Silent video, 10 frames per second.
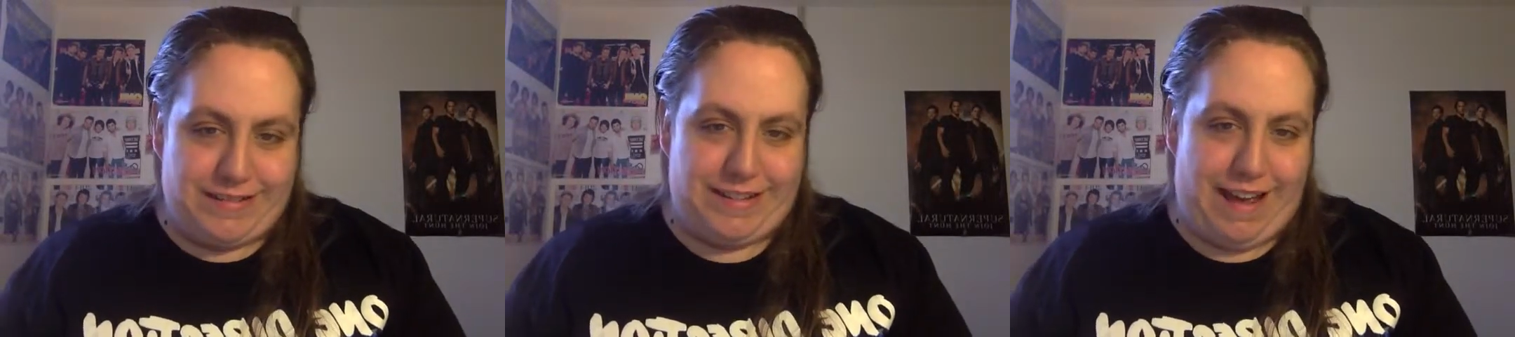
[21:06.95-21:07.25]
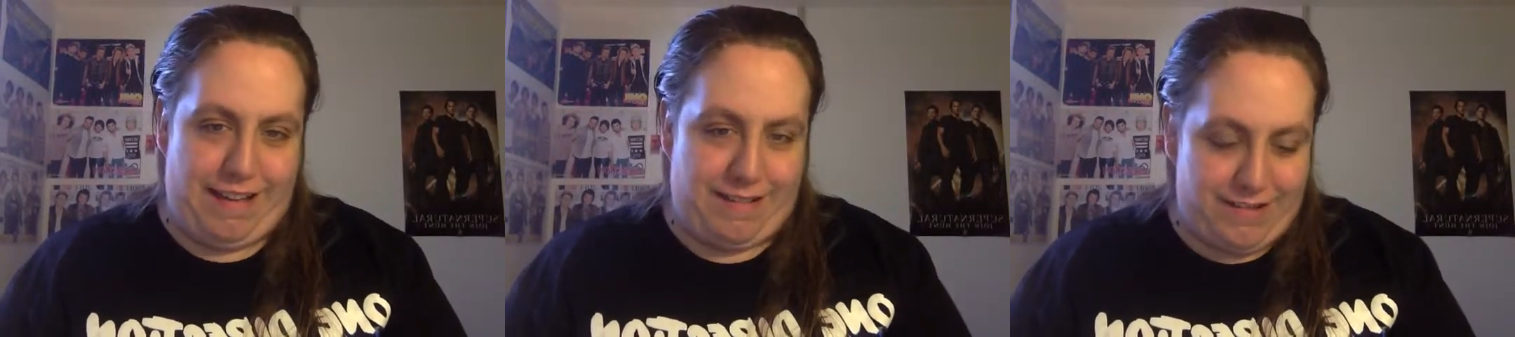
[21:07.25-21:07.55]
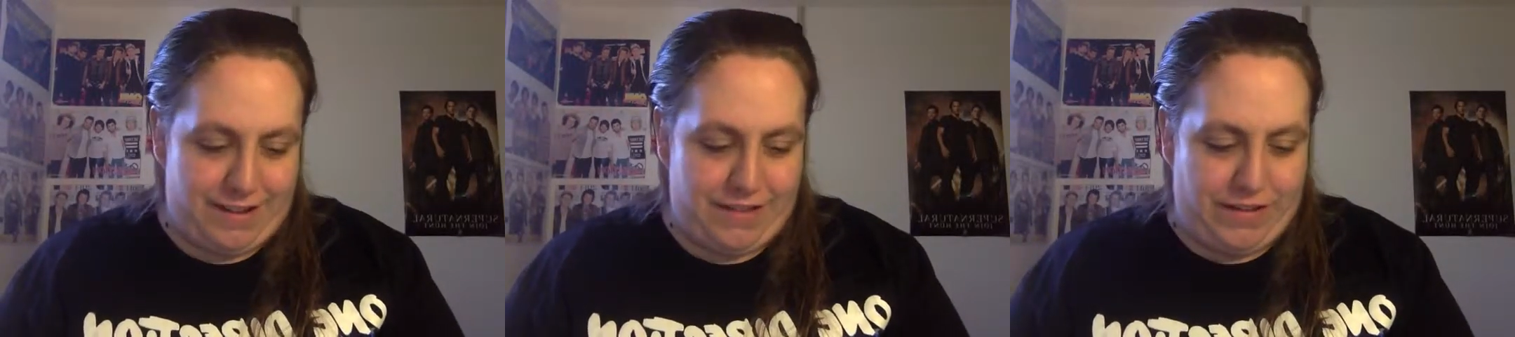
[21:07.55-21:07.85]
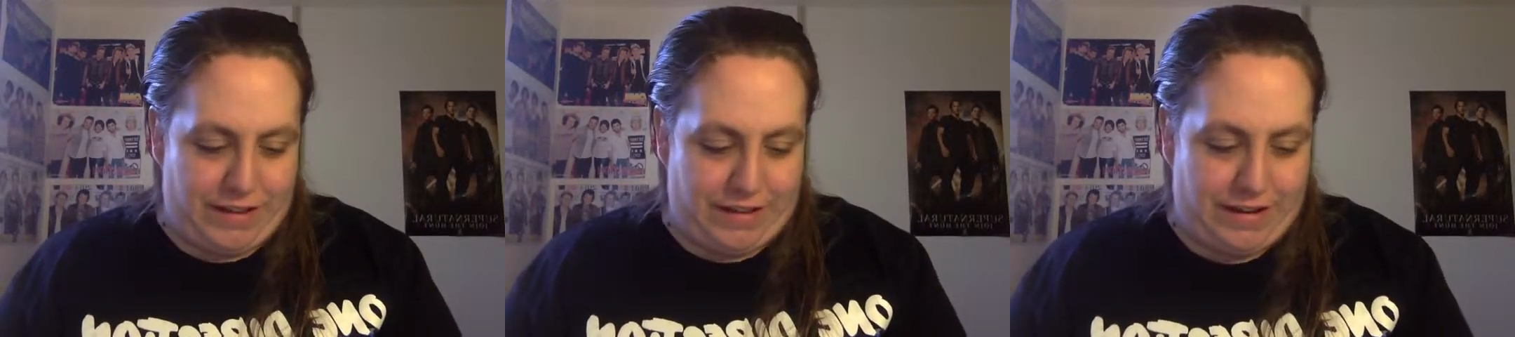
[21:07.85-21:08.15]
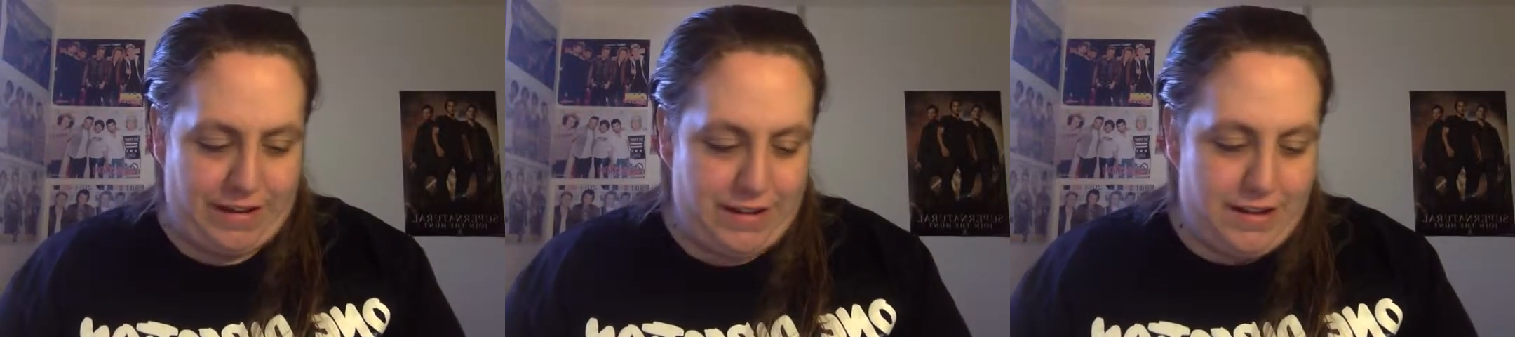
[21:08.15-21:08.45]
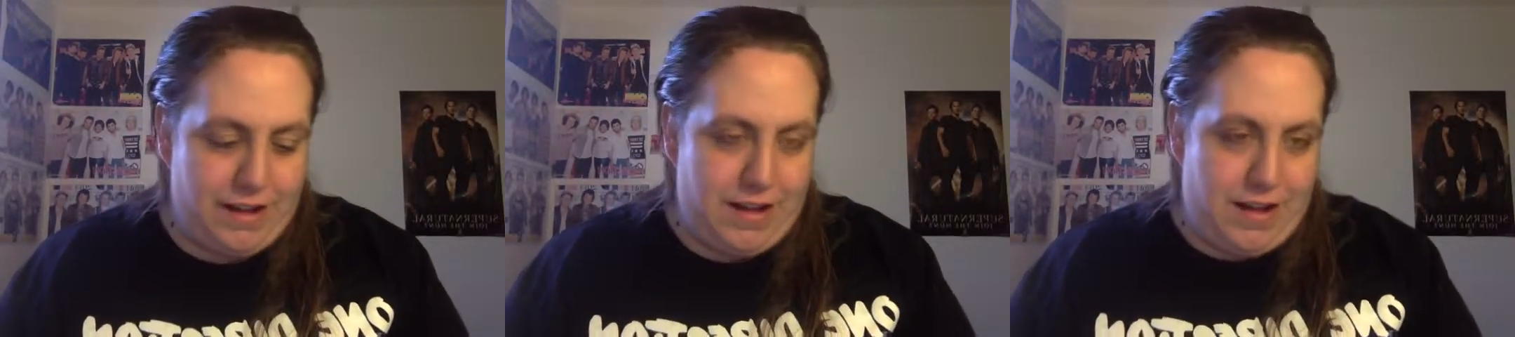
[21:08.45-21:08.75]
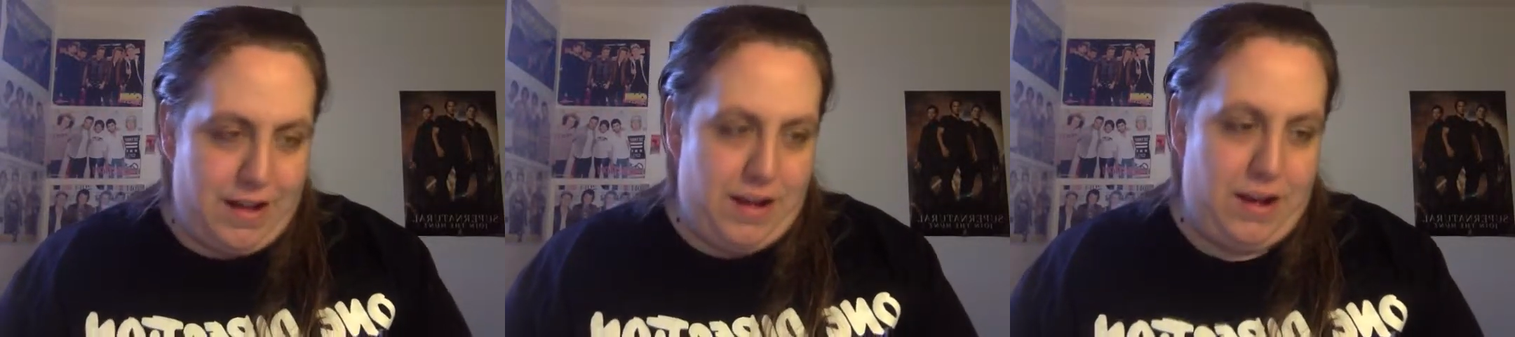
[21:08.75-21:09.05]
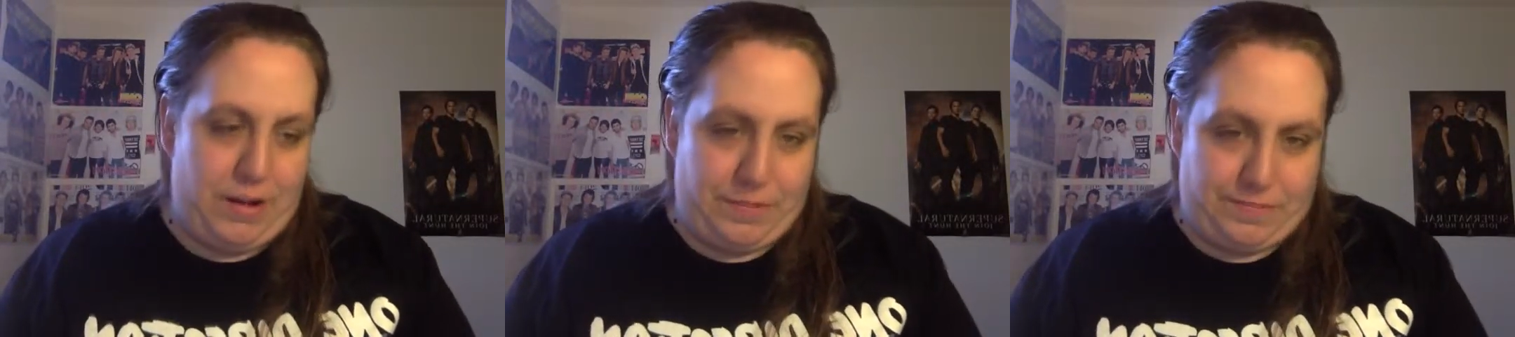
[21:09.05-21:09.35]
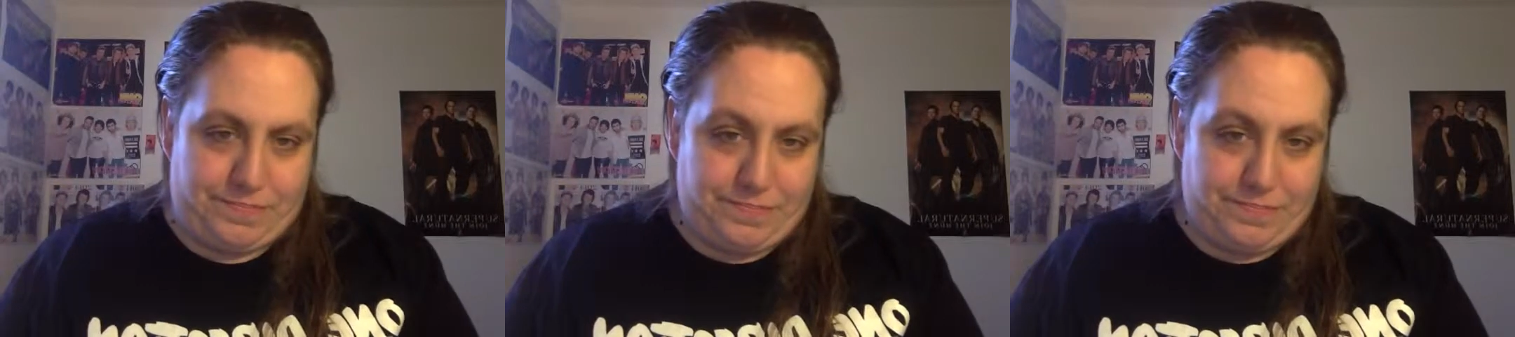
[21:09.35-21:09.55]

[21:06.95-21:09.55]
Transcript: Yes, definitely. I